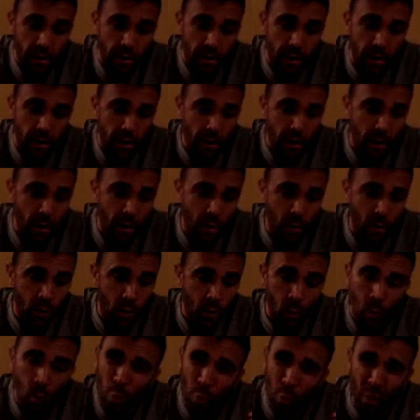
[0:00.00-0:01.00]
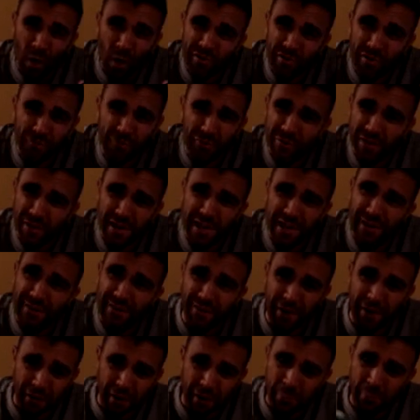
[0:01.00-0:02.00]
Wasn't really
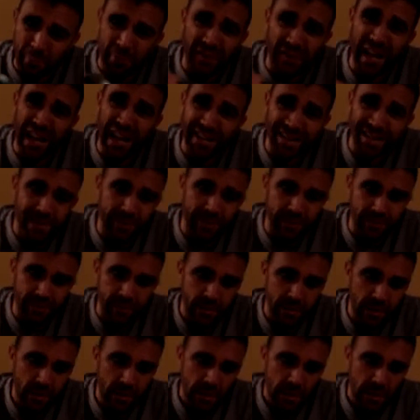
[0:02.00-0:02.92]
very protective,